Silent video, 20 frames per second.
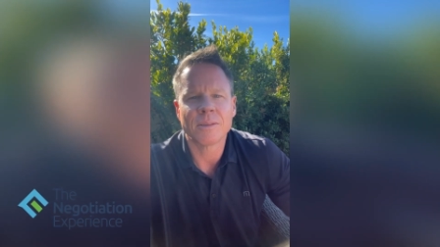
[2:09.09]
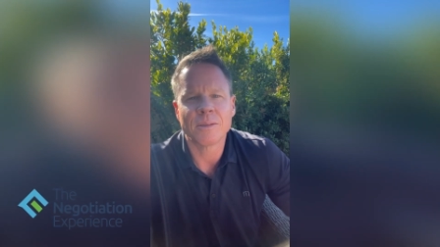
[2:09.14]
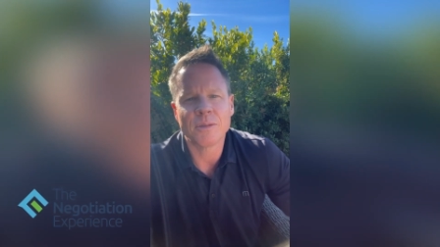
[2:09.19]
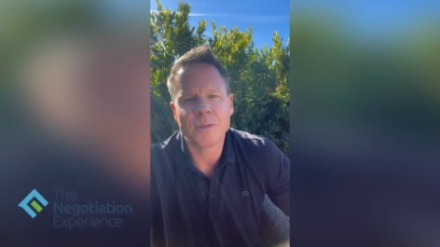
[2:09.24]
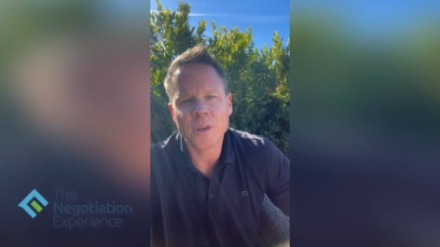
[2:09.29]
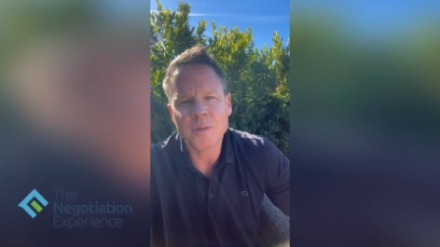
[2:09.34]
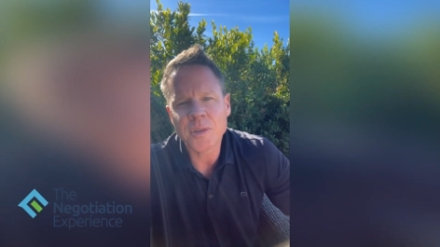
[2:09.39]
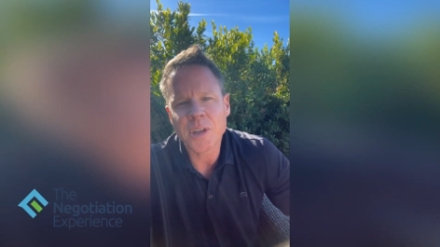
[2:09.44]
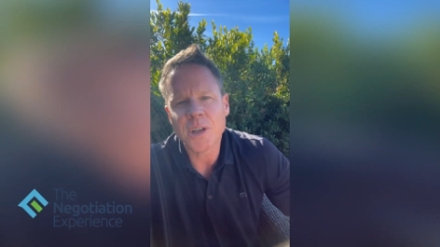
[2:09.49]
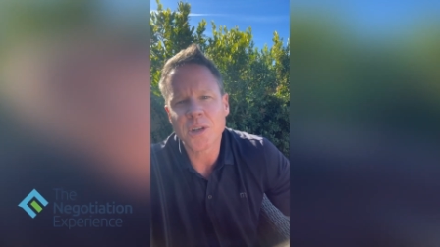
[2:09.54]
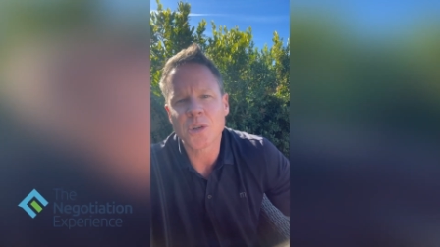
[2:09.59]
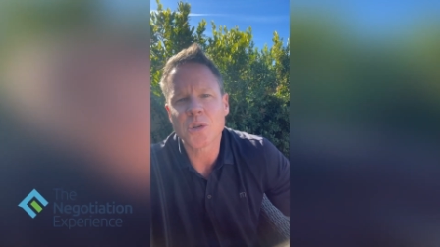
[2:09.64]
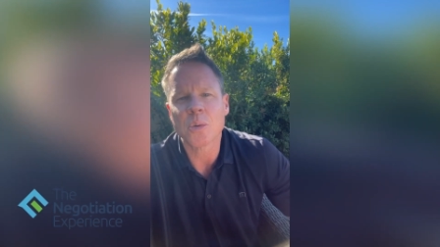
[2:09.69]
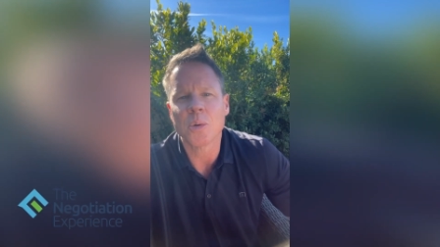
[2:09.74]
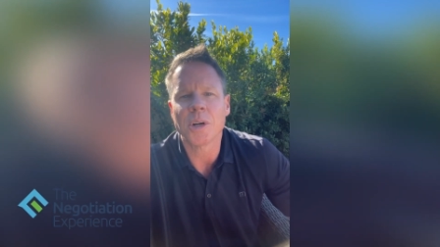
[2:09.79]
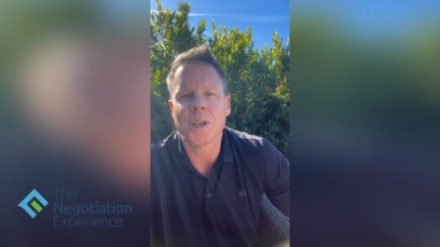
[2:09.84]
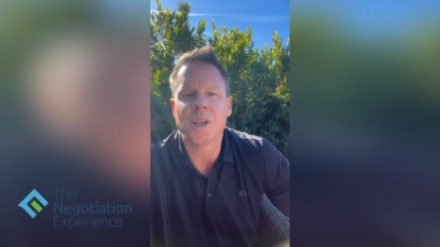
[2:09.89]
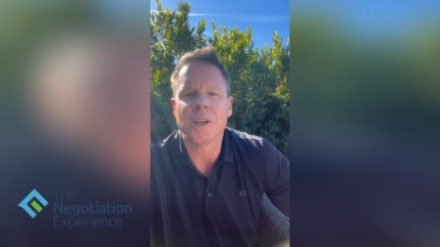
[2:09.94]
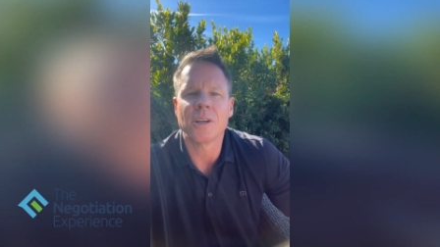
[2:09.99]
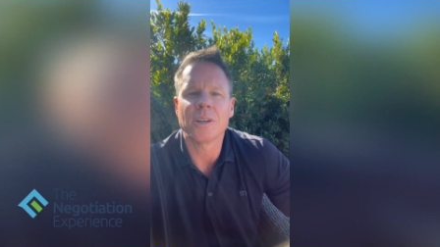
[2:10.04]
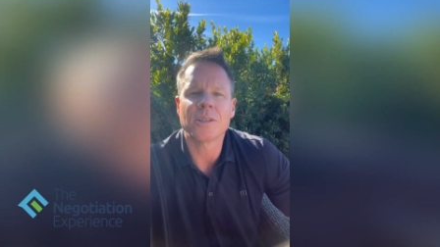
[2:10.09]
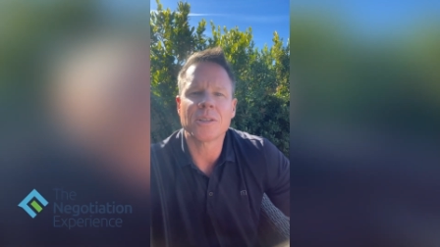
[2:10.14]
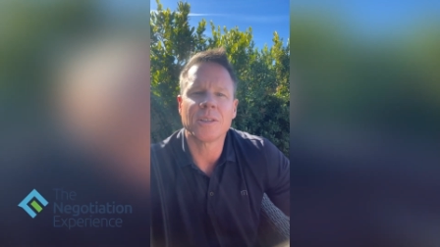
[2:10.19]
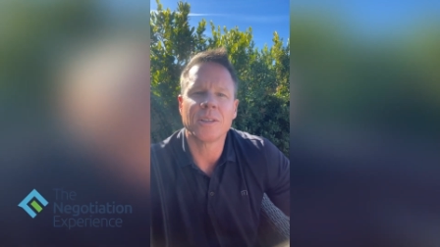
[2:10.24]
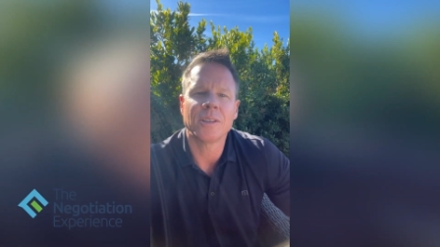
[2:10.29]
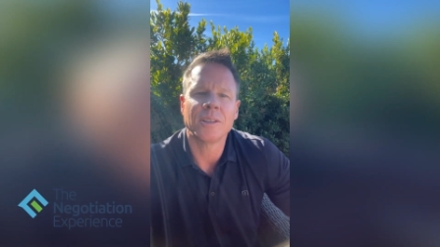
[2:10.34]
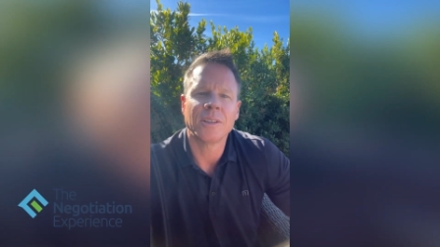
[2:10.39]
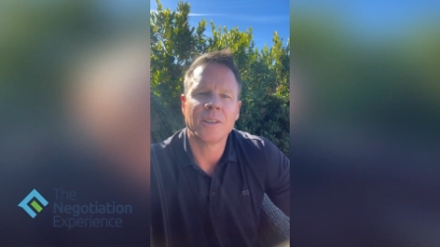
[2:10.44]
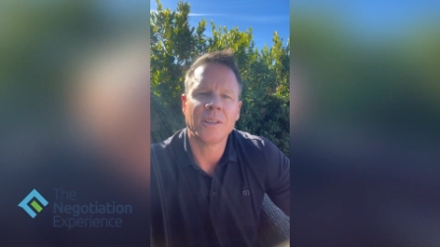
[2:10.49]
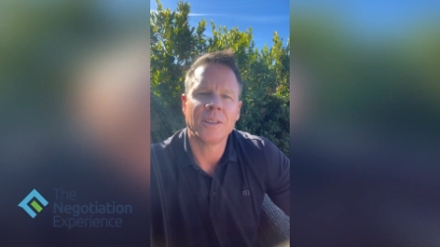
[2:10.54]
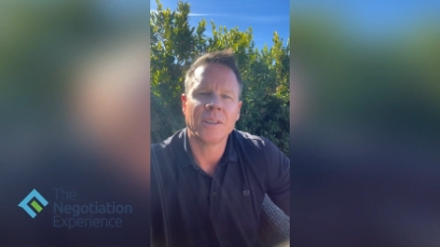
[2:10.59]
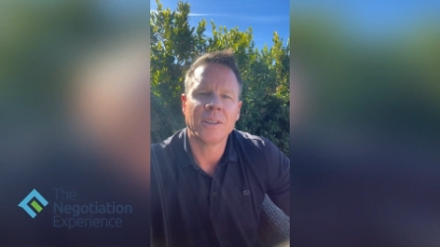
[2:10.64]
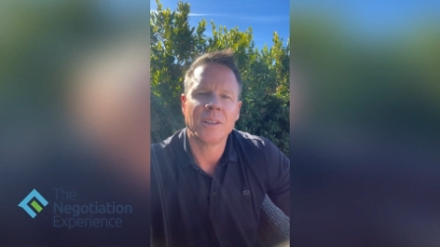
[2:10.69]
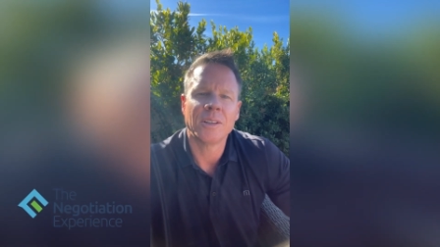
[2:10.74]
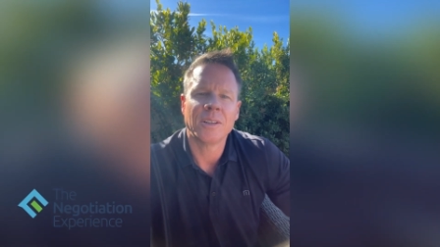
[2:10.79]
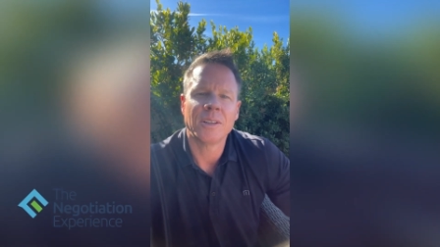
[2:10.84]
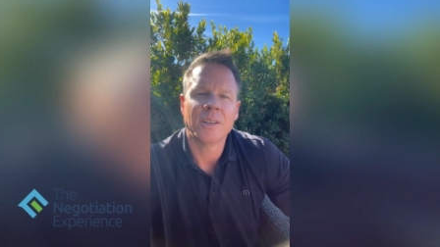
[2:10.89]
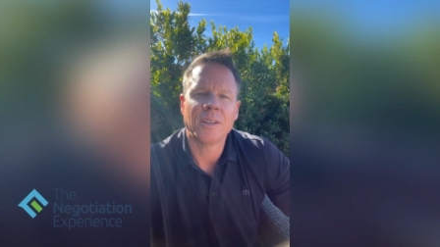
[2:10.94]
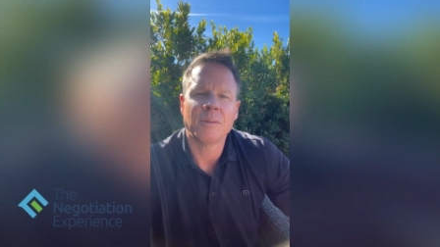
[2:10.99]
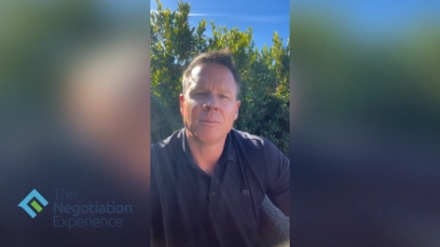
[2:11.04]
15 or 20 years.
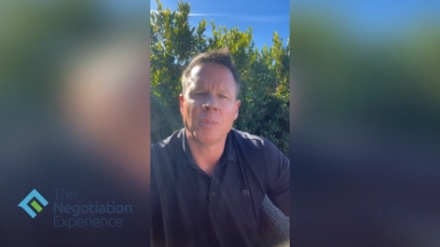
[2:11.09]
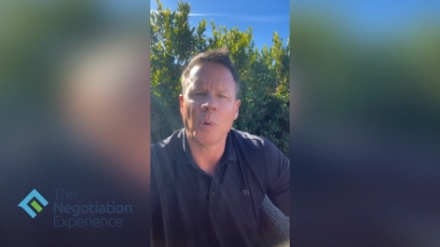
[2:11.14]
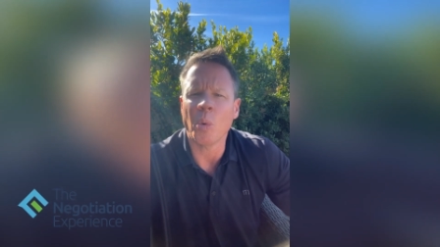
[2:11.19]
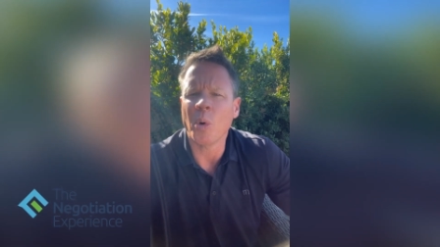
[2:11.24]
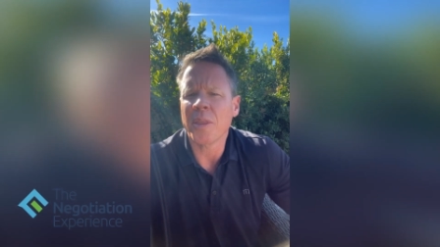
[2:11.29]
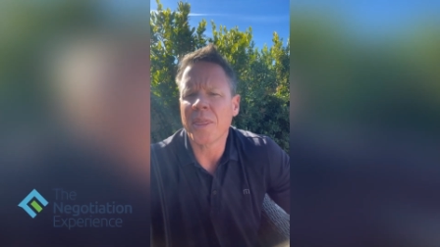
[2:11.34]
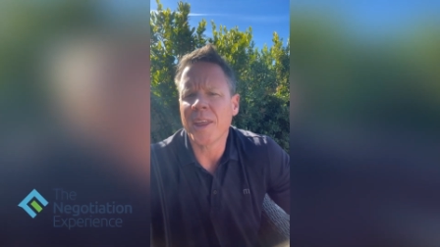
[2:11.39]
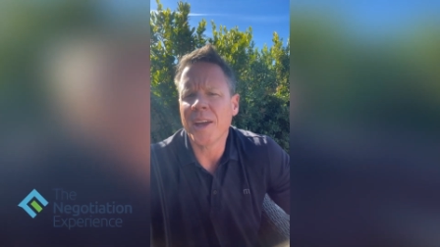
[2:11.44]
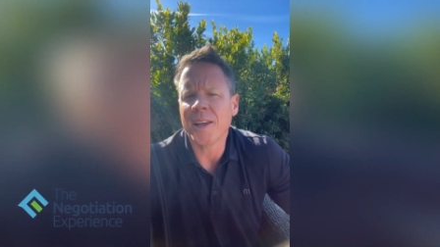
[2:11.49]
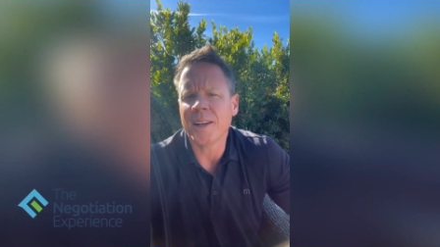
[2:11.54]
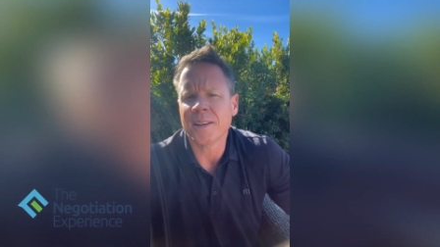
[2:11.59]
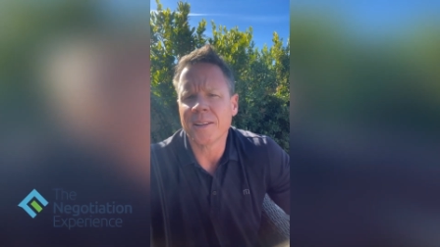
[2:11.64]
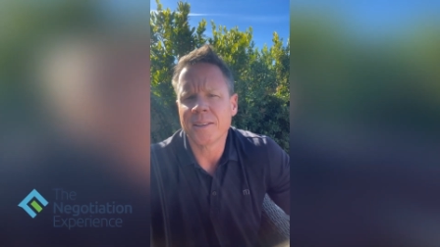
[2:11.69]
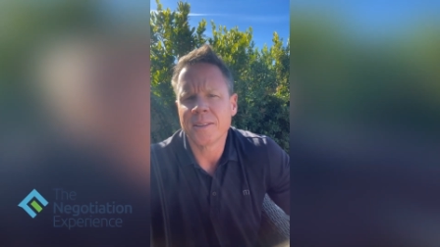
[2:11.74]
But what then?